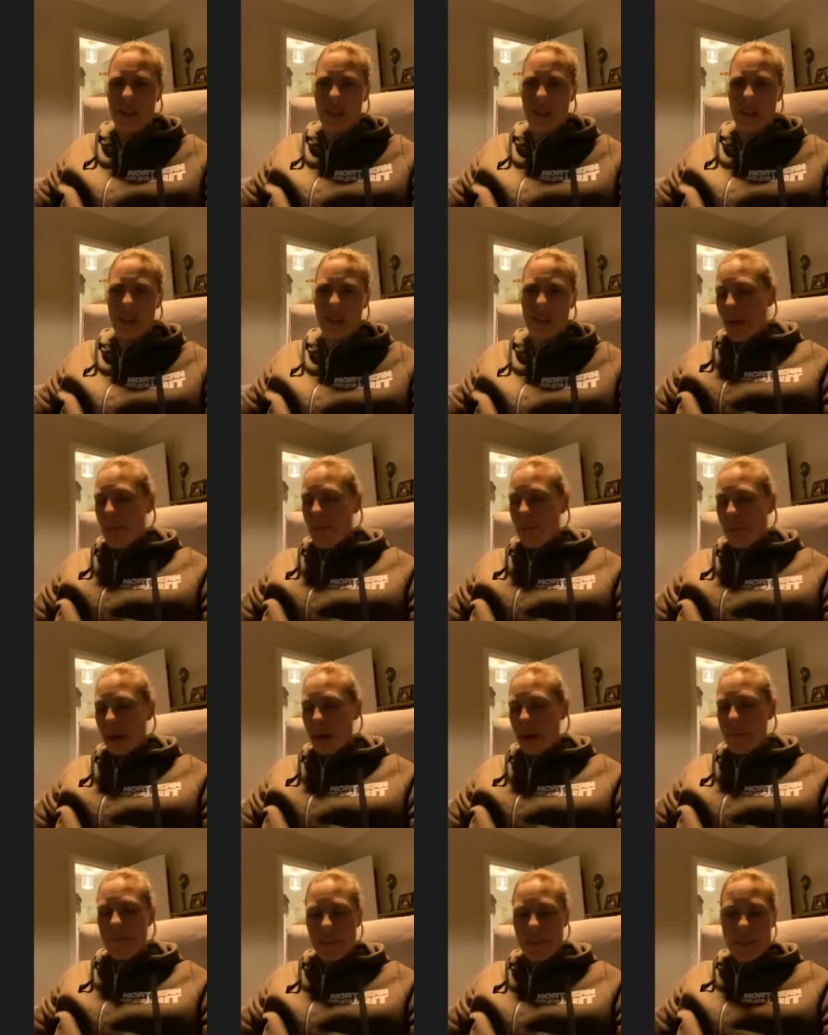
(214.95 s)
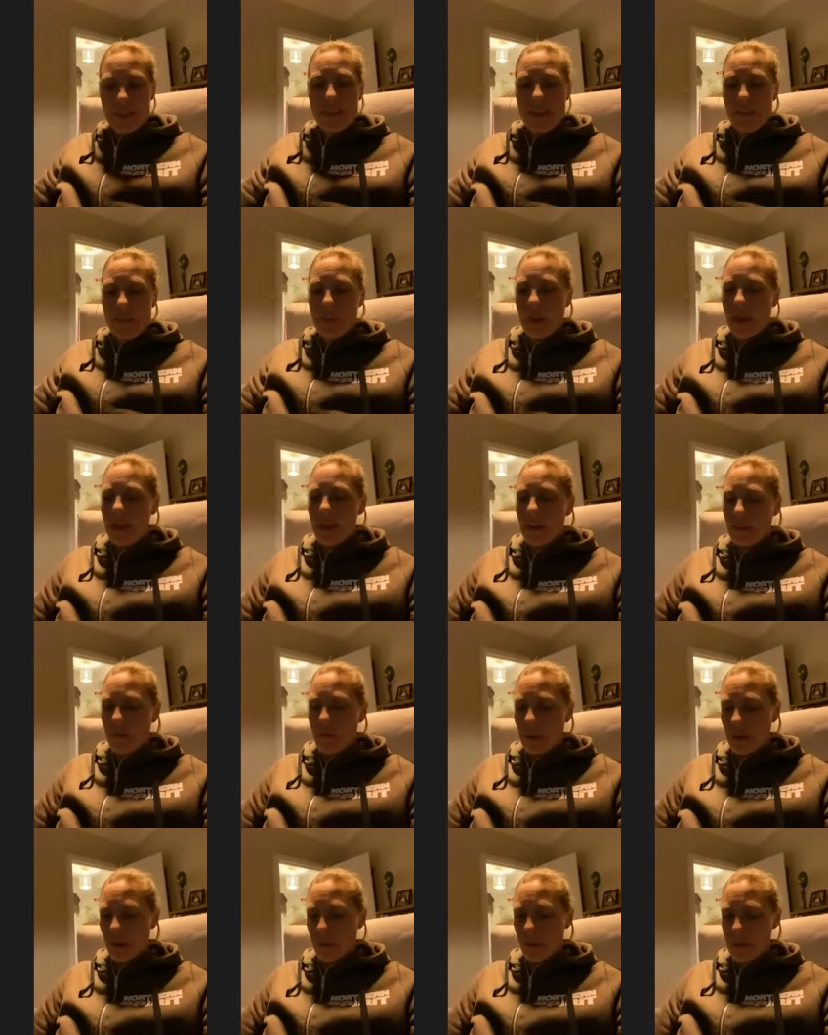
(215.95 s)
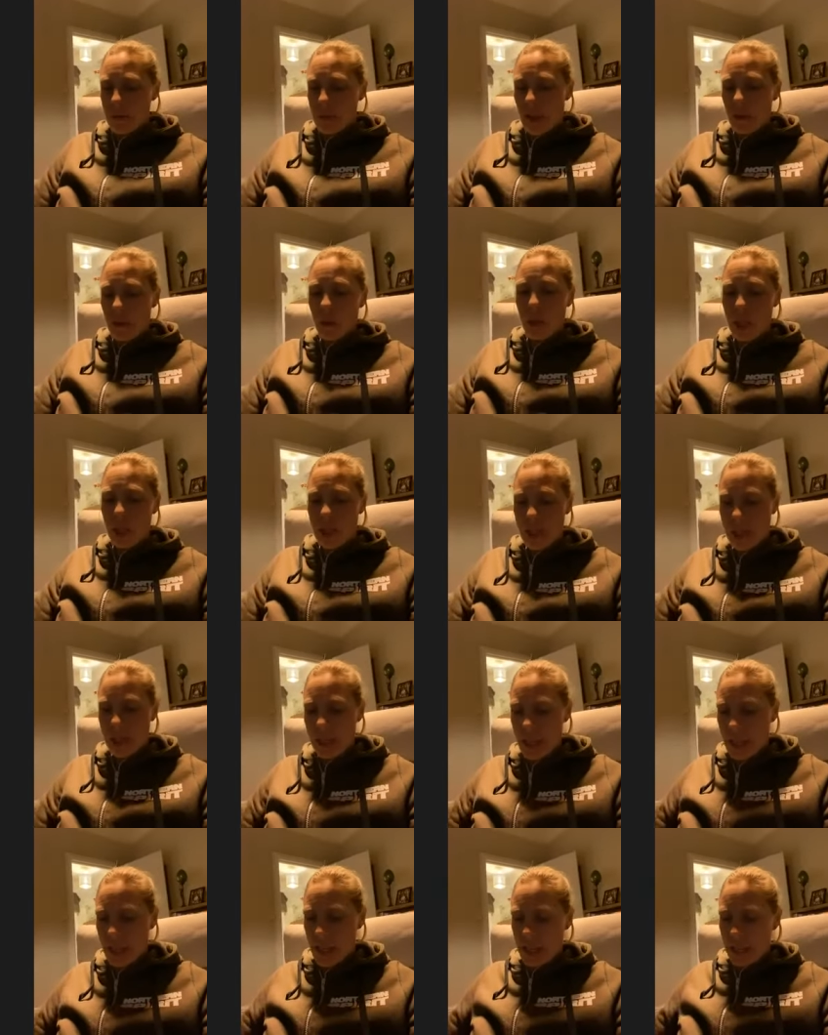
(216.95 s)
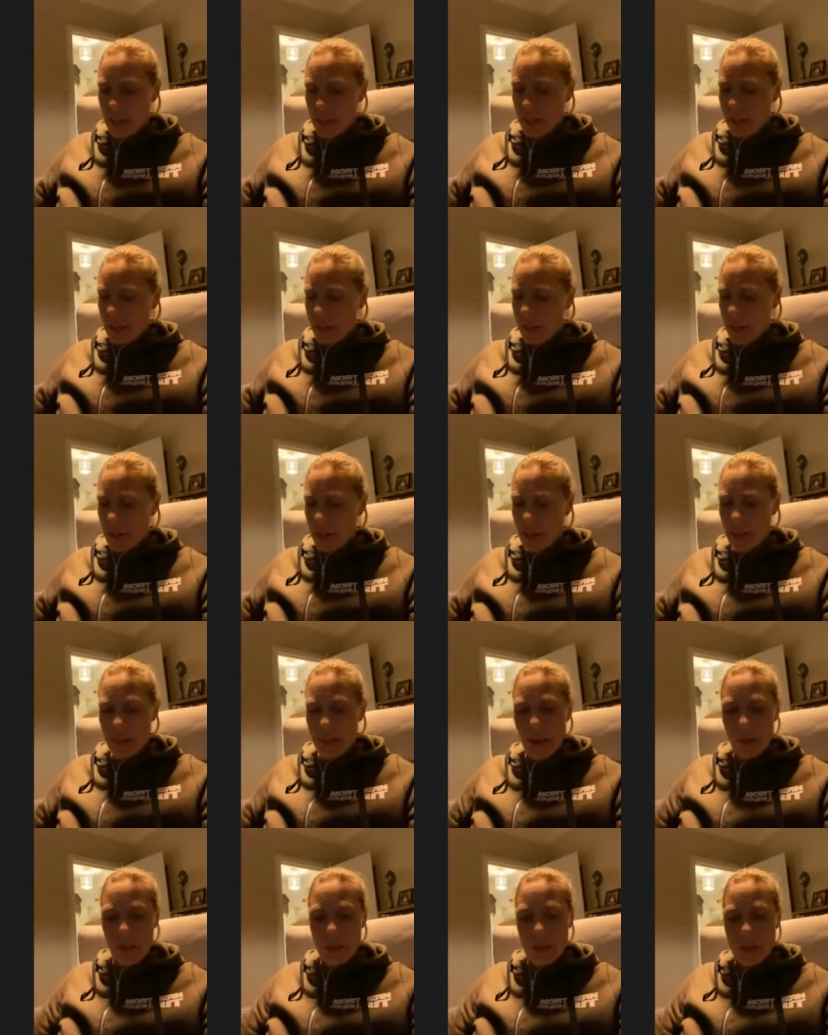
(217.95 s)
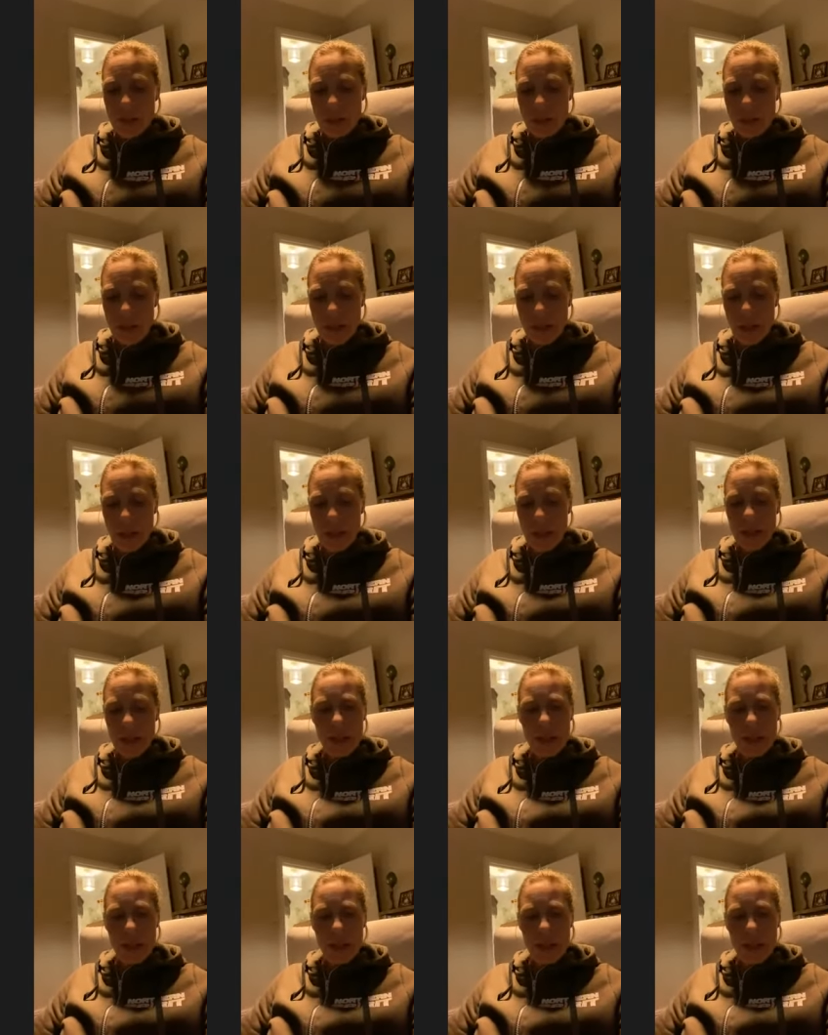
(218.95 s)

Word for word: Um, but I felt some kind of purpose. I was seen, and I think that was the key.